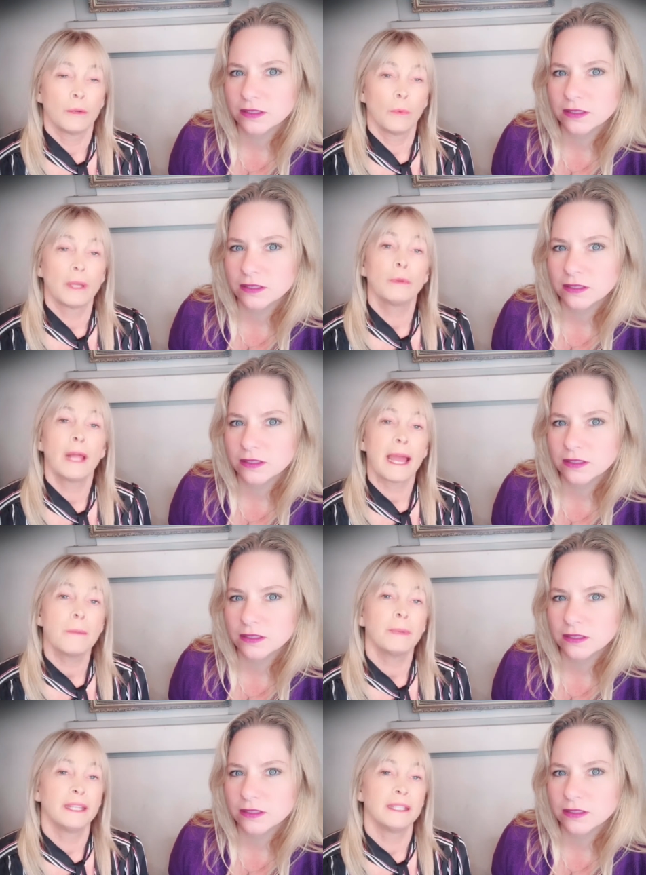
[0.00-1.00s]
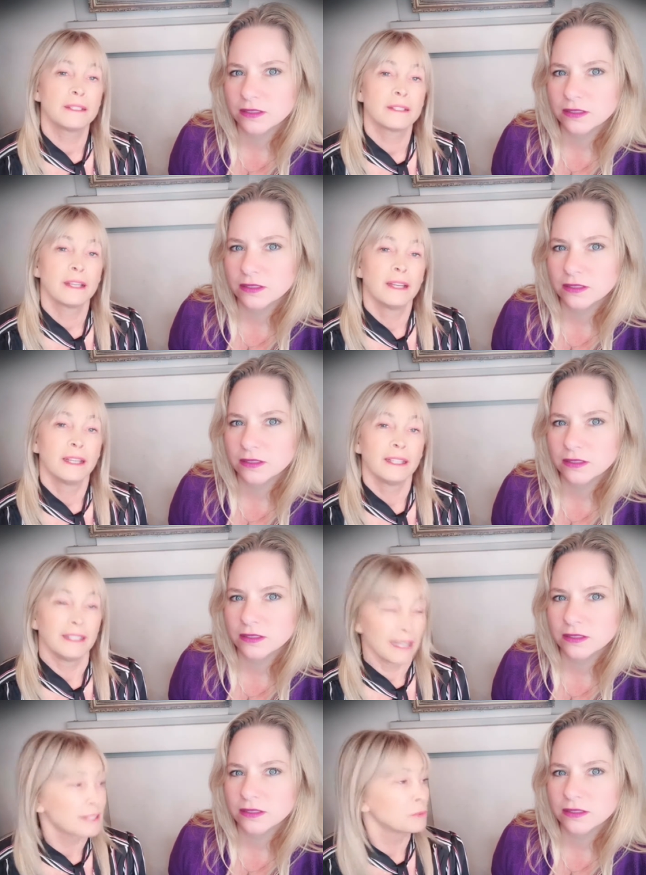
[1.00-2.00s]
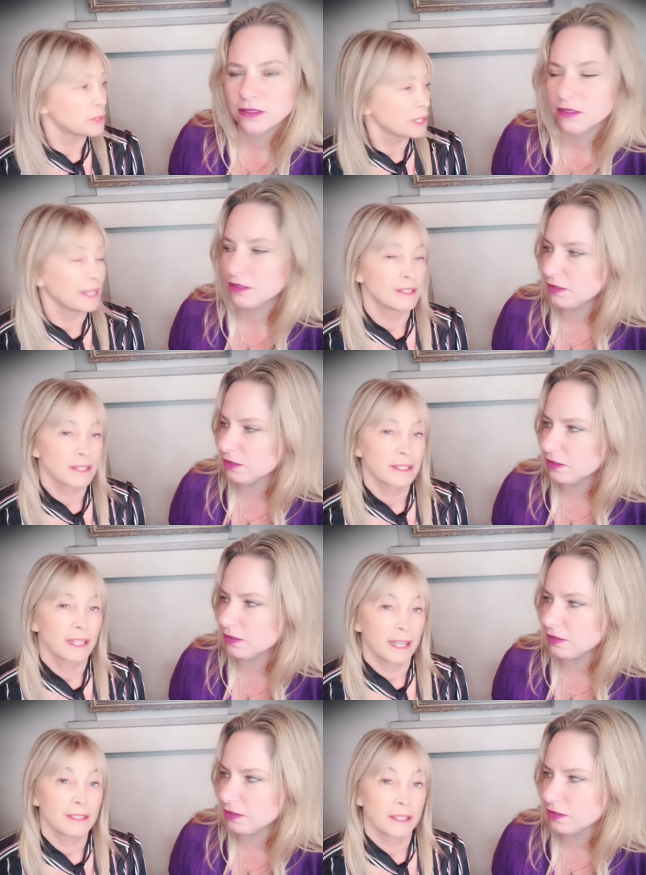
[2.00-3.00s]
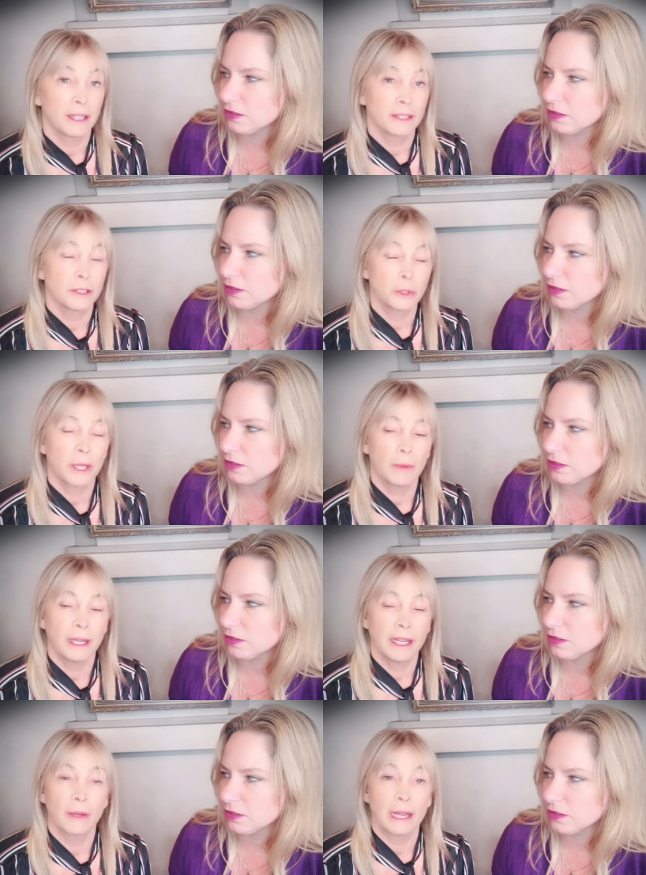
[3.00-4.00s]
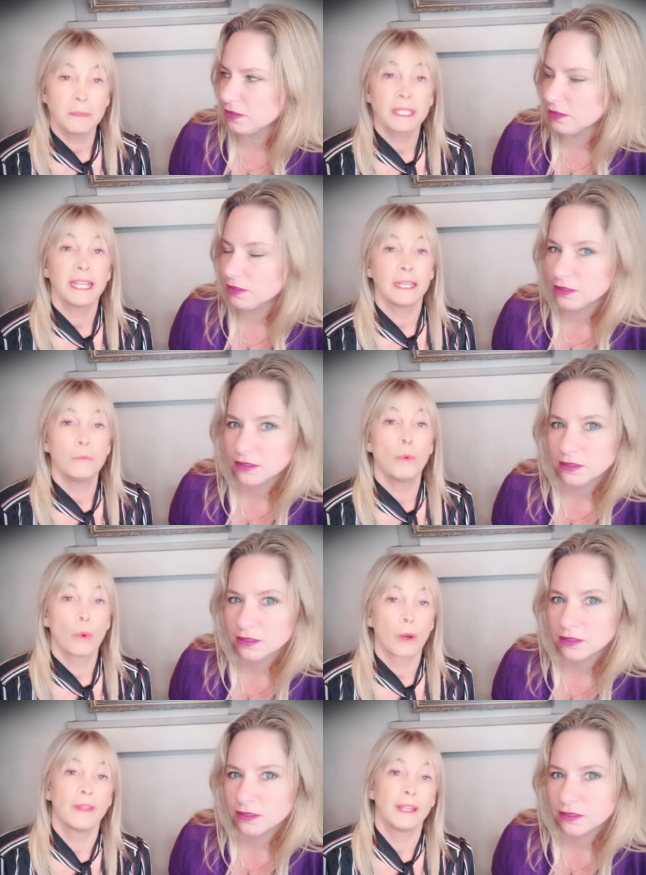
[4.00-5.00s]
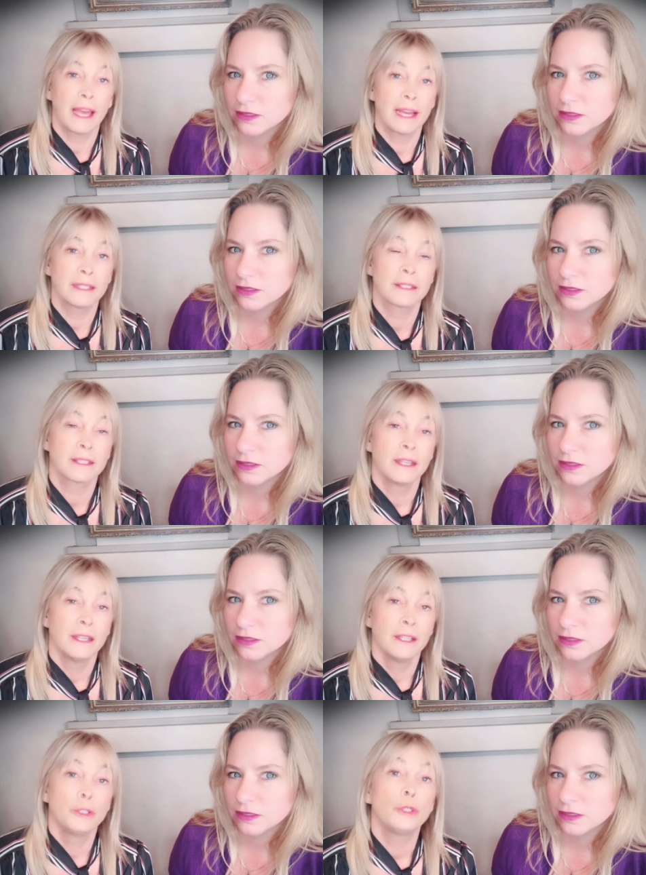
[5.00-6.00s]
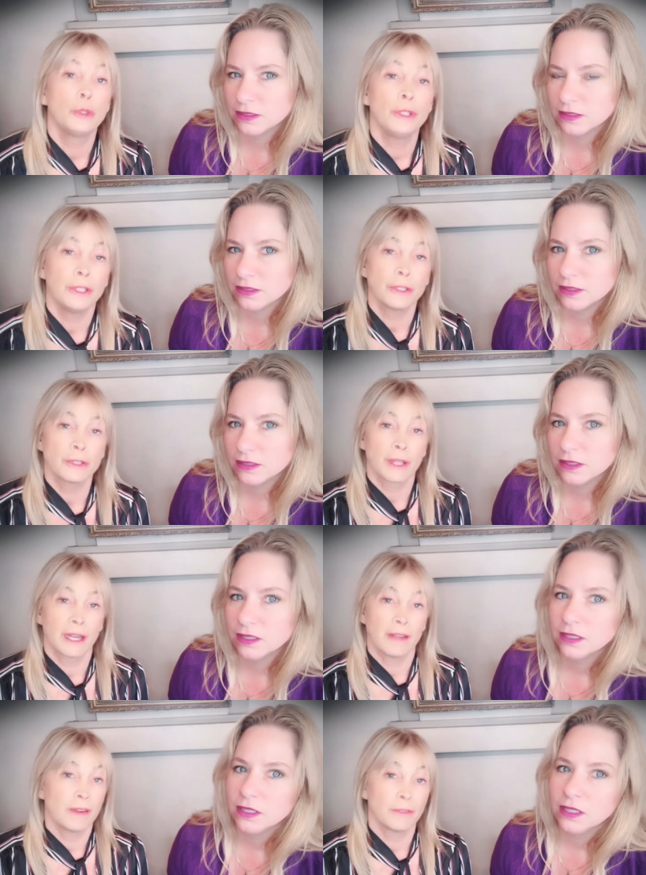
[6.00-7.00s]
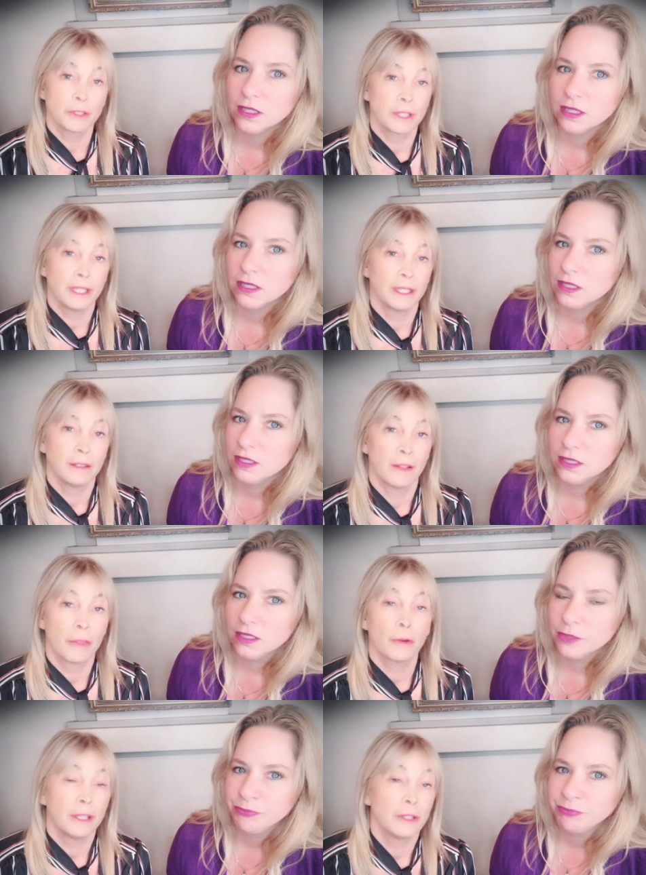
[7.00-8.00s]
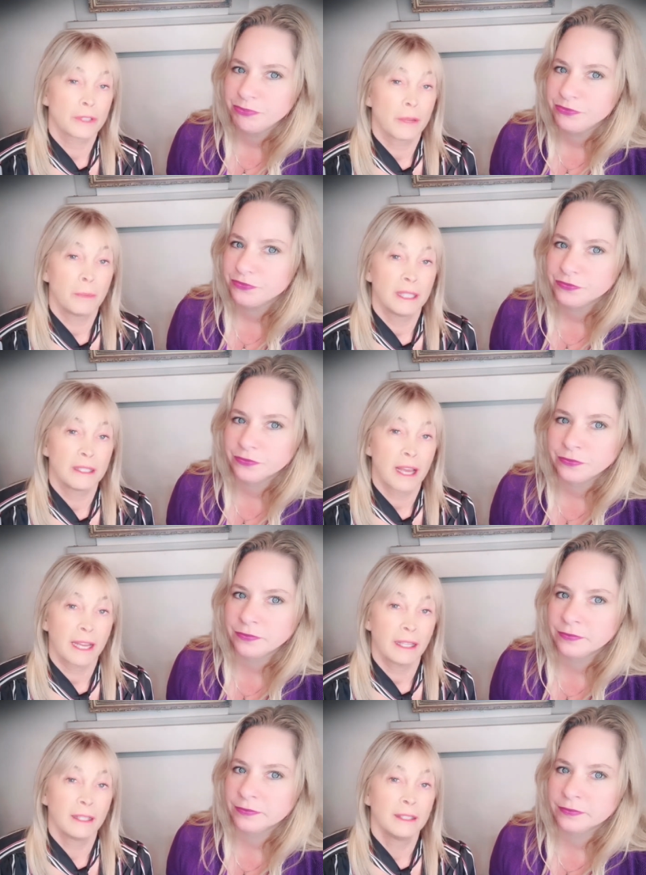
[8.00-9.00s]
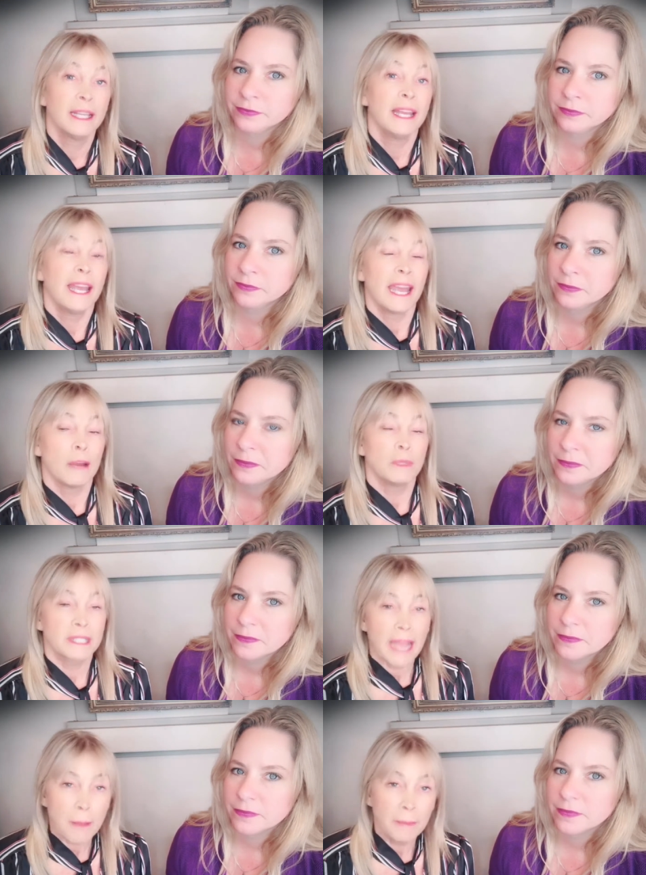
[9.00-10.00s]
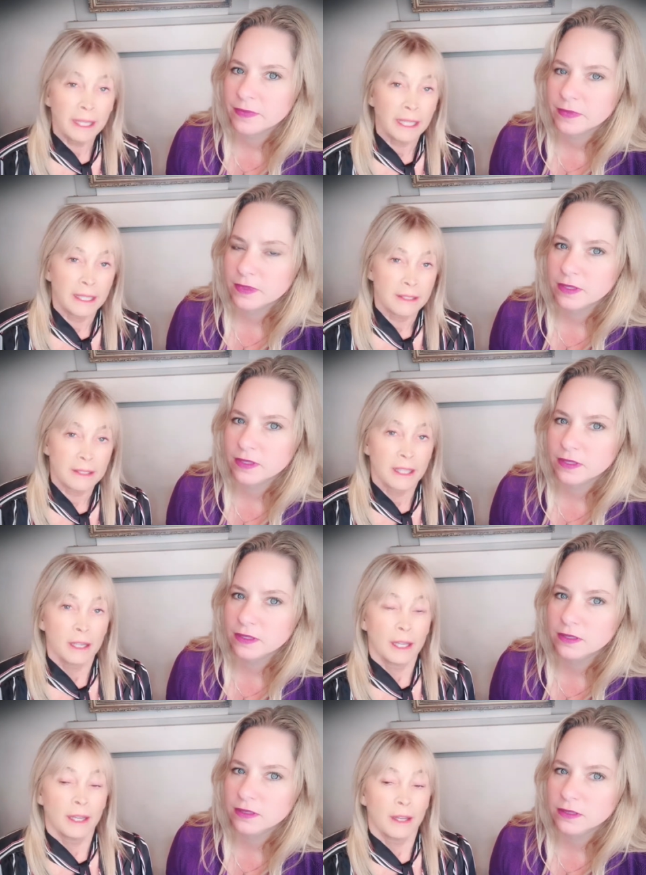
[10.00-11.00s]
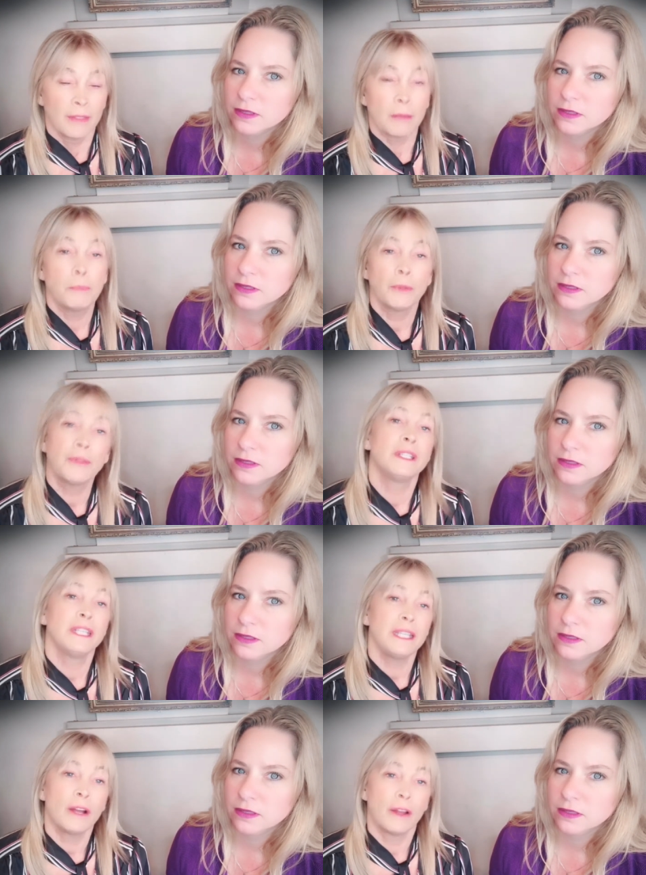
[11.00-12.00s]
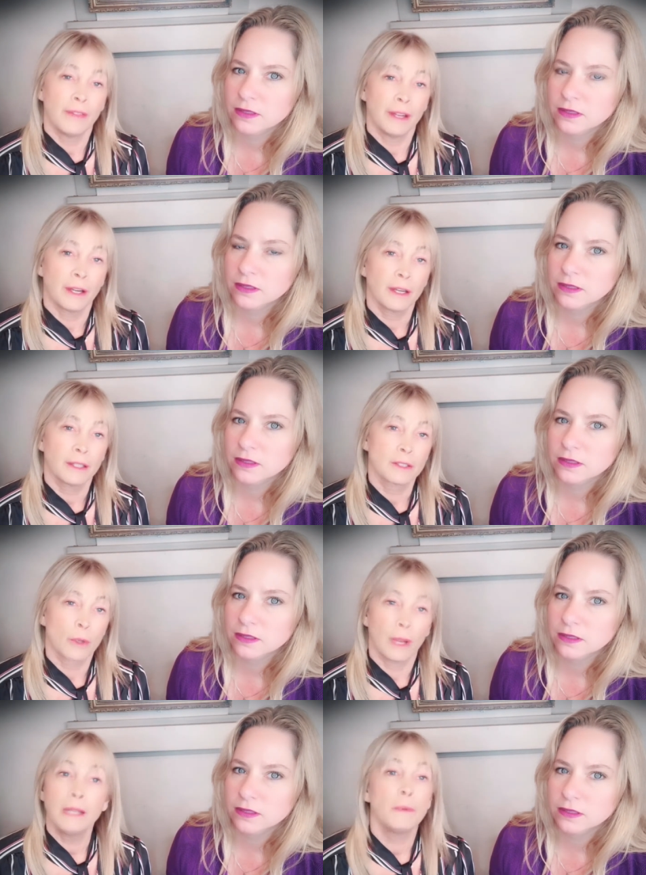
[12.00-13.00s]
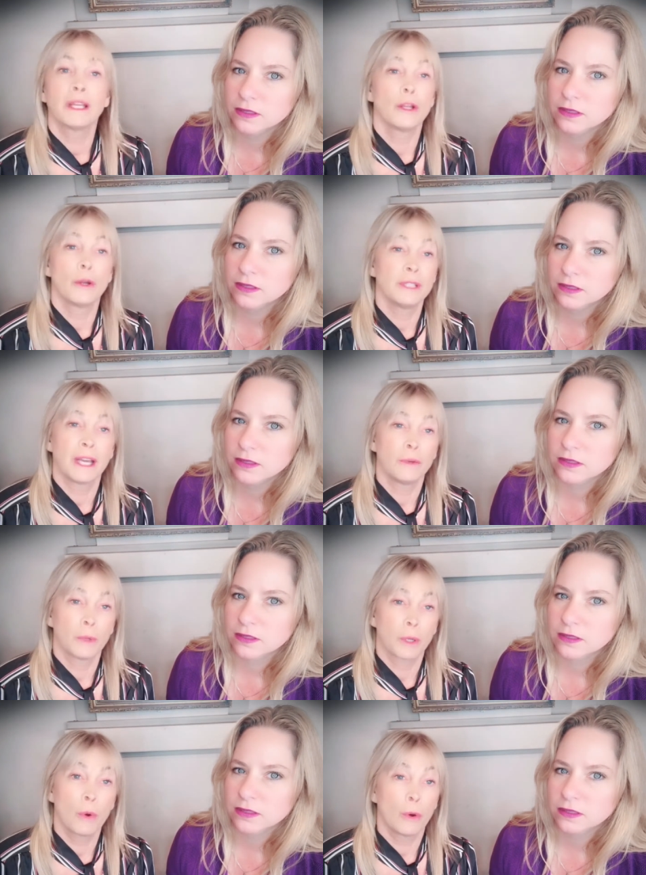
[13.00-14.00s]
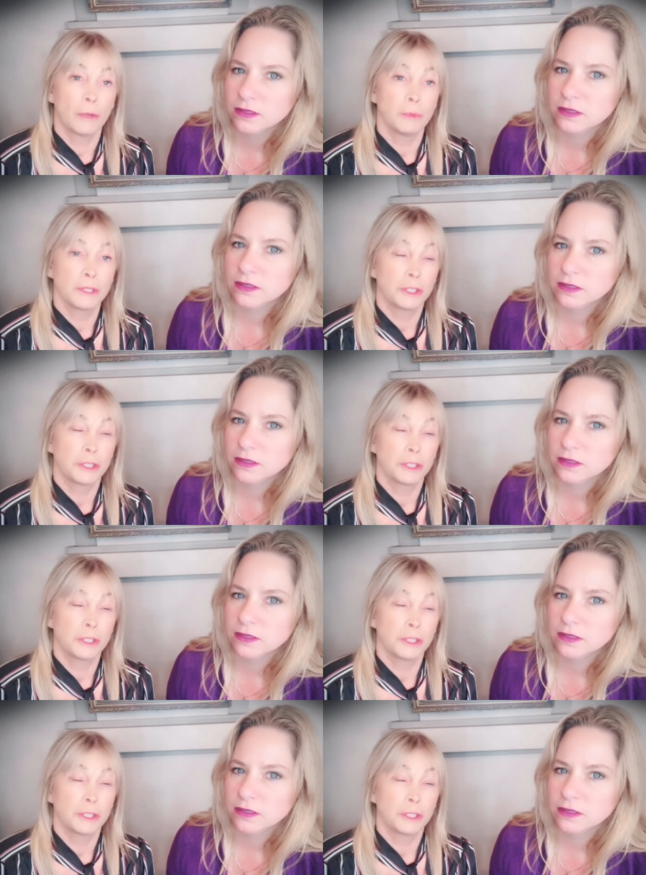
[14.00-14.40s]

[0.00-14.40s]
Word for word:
Speaker 1: what will happen is, yes, we're seeing this as a, as a, as a trend right now, and I'm seeing it more in the last two years than I've ever seen it in the 30 years I've been entitled. And what's happening is they put the deed on there, so anyone can go down and record, which